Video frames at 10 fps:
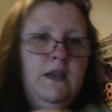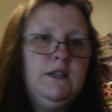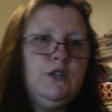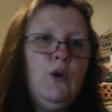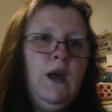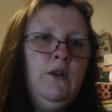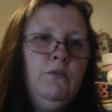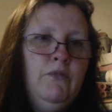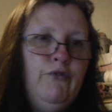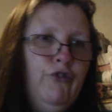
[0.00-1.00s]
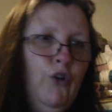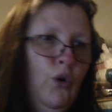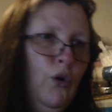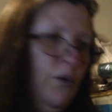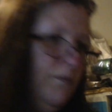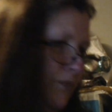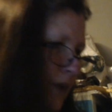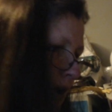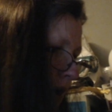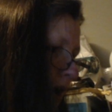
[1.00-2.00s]
square number 4.
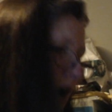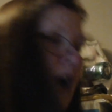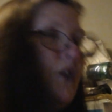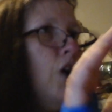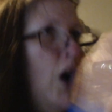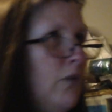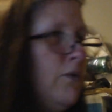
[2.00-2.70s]
I can't